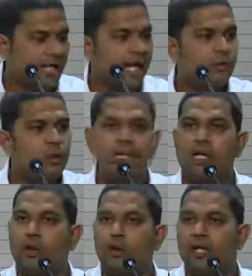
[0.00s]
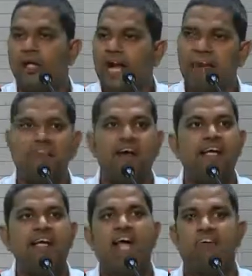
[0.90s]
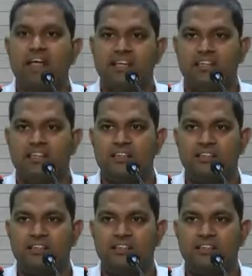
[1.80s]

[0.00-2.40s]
calculate the total and find the average.